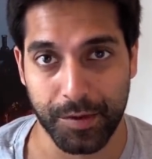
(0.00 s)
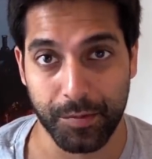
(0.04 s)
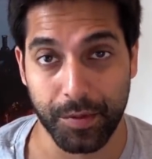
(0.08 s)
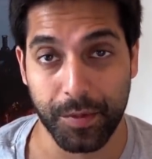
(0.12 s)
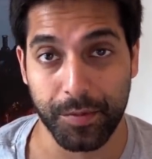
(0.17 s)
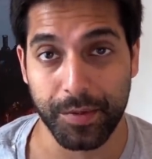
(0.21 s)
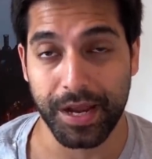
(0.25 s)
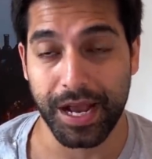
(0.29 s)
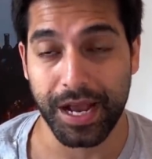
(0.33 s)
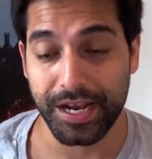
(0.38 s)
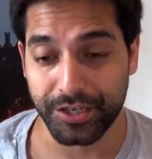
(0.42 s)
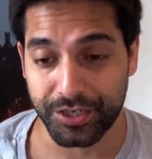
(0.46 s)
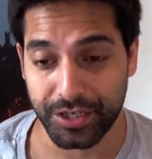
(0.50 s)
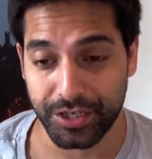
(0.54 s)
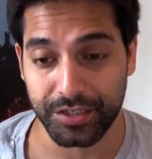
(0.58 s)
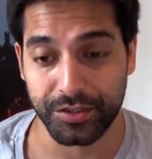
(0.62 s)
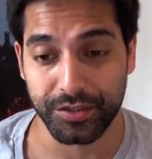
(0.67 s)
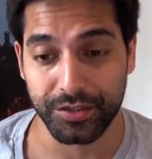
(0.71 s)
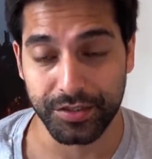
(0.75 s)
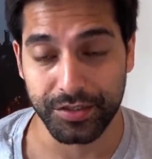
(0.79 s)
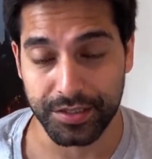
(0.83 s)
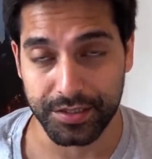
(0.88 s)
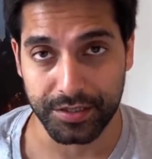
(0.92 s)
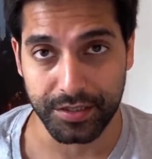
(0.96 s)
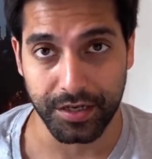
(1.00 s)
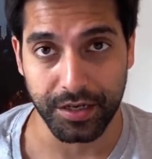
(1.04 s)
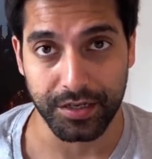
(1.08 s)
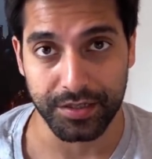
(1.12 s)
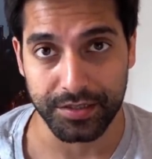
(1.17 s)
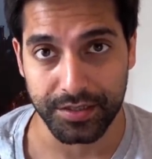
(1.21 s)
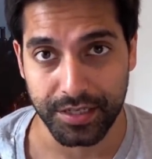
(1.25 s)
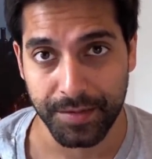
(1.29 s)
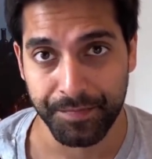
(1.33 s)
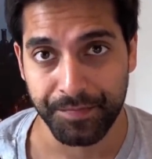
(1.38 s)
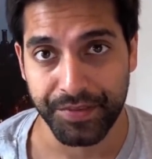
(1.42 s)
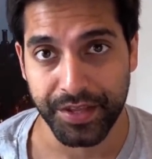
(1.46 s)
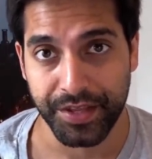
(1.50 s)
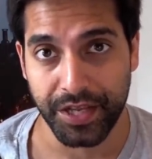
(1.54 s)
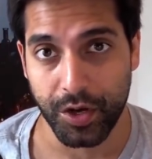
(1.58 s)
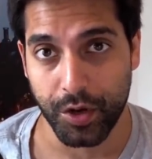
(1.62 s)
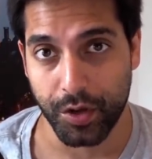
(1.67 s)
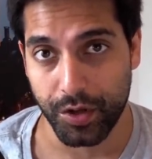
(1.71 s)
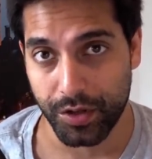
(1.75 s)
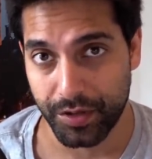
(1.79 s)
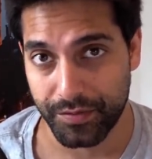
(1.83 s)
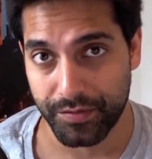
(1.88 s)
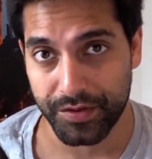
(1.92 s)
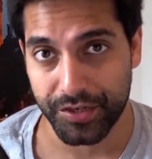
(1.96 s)
where we actually do discuss a
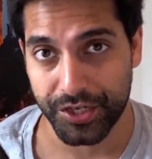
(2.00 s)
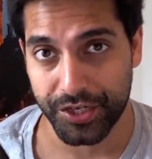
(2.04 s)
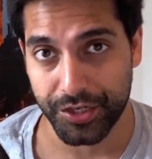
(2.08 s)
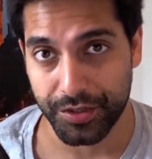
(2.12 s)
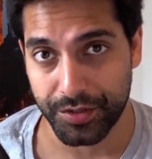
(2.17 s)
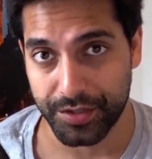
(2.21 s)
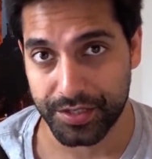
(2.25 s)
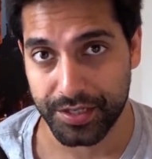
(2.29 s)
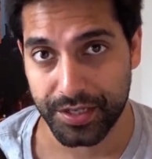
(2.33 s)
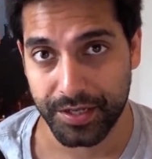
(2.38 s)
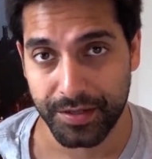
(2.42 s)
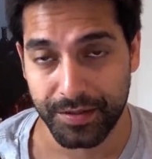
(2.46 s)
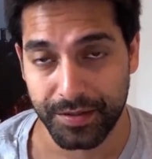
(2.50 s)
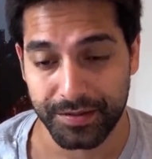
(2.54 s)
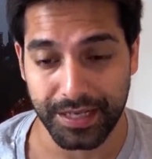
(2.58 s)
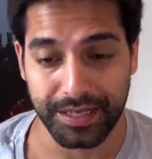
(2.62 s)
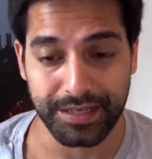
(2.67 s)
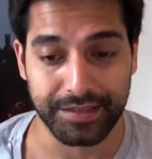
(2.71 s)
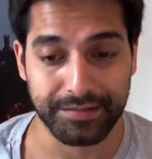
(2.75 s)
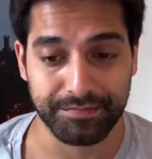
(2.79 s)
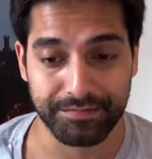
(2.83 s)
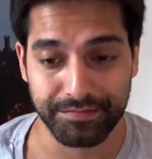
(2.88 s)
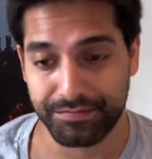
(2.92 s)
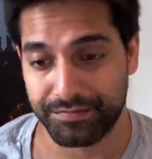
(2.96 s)
lot of issues that